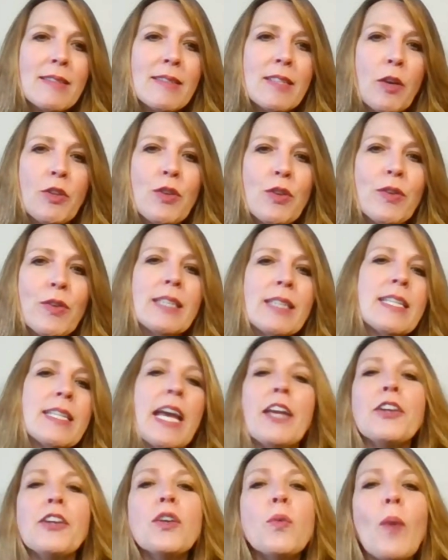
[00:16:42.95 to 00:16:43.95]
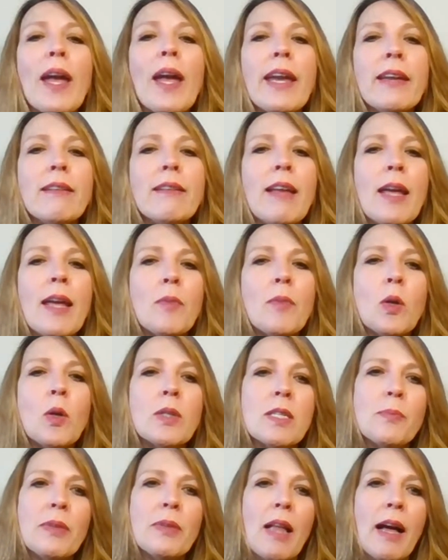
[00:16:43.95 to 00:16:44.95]
So you can take your weight and
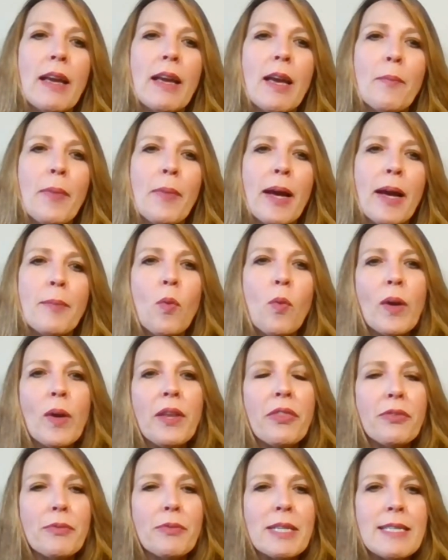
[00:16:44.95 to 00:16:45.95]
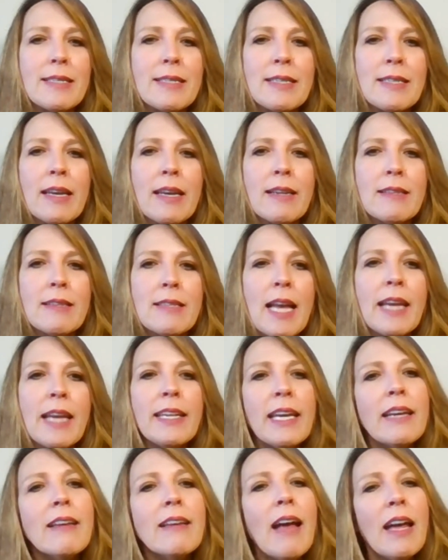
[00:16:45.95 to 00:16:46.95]
multiply it by 0.36 and
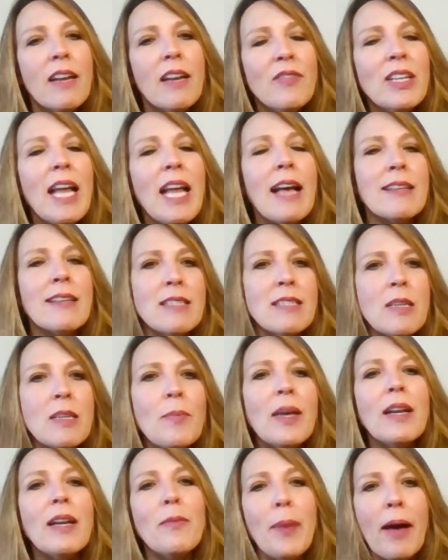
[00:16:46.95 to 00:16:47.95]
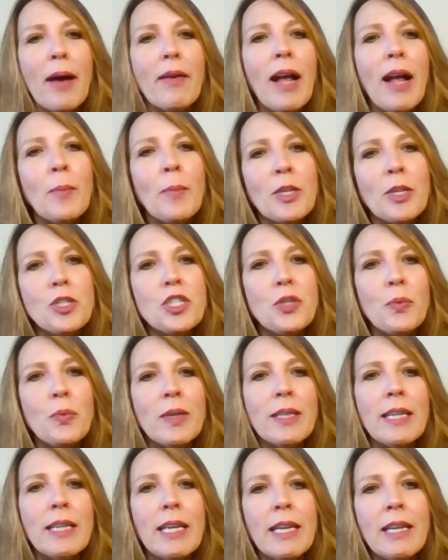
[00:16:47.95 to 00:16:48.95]
get kind of an estimate about how much you
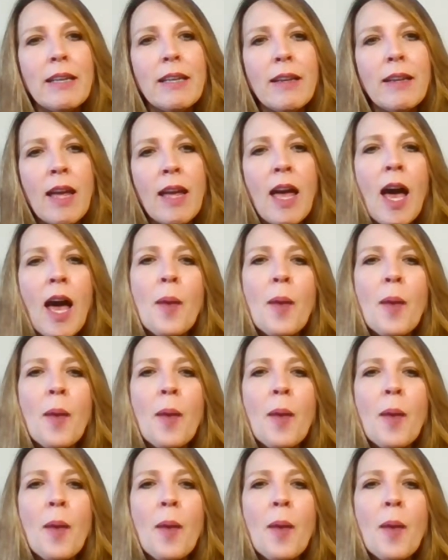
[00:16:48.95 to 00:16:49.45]
would need.